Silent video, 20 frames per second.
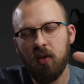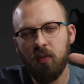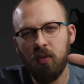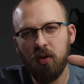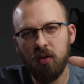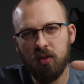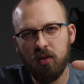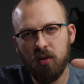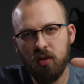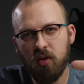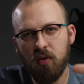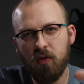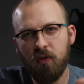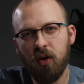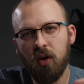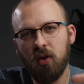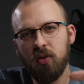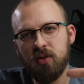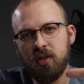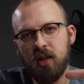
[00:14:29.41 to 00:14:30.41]
with new
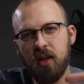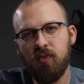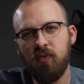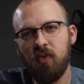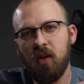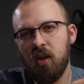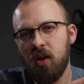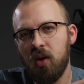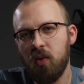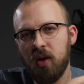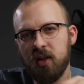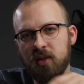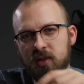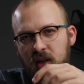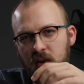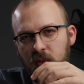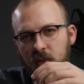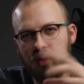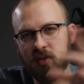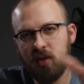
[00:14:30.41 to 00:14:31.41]
phones in the US
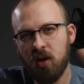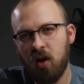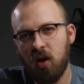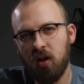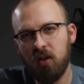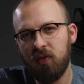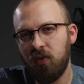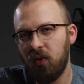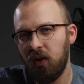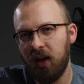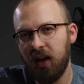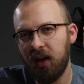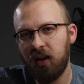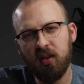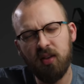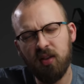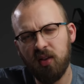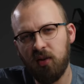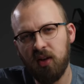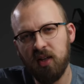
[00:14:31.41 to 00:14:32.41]
that was hot for like
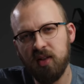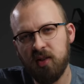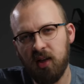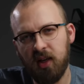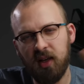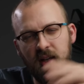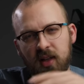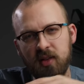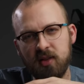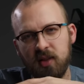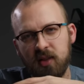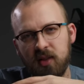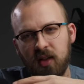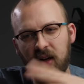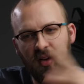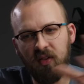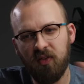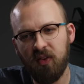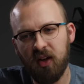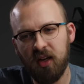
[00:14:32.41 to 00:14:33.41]
3 seconds and then
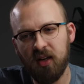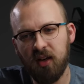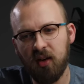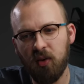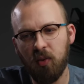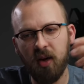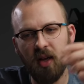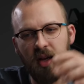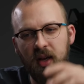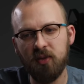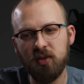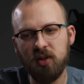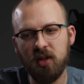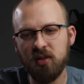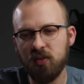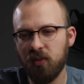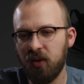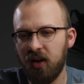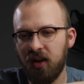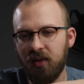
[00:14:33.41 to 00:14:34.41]
it faded away
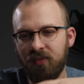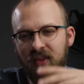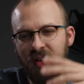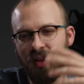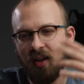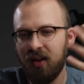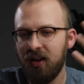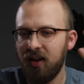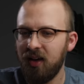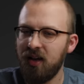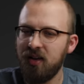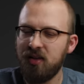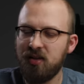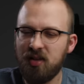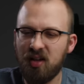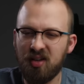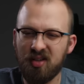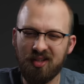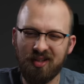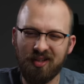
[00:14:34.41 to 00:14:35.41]
as well. It's
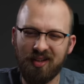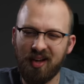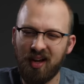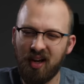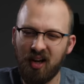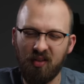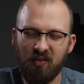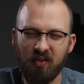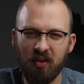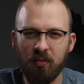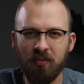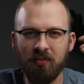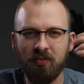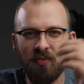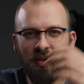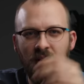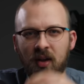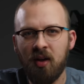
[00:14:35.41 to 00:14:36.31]
just kind of a